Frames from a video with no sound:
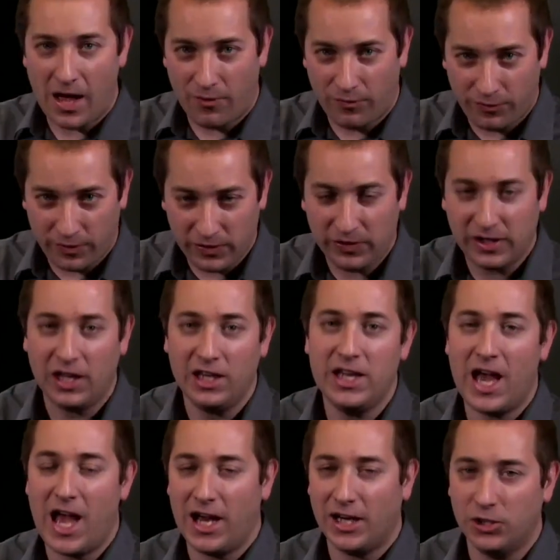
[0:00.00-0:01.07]

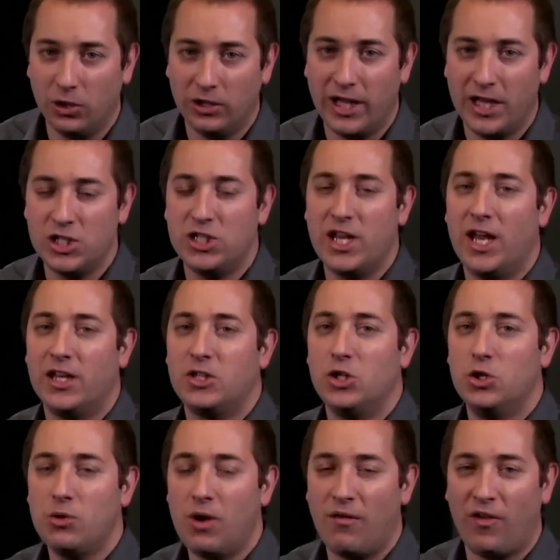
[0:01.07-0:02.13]
physically acknowledge that
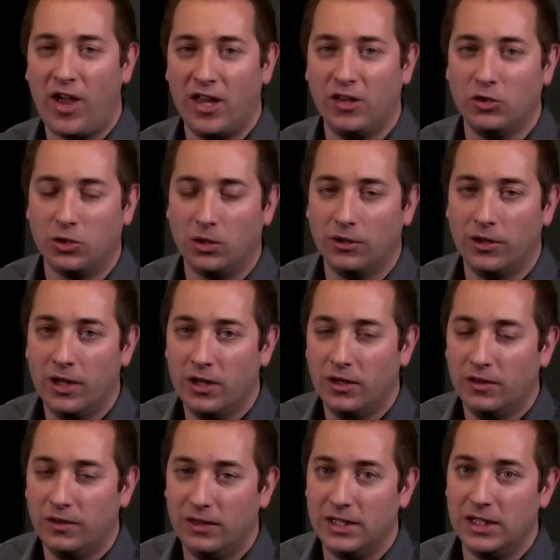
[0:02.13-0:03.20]
you have handled
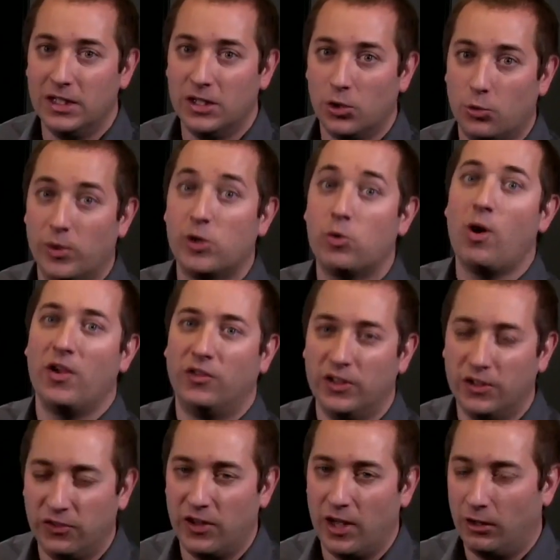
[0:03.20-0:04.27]
the request
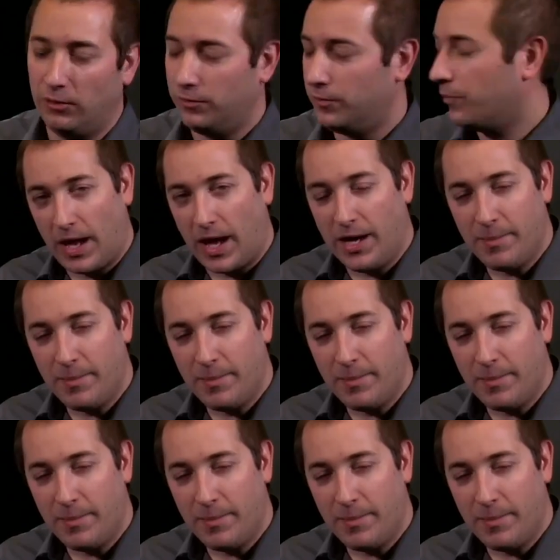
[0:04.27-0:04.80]
itself.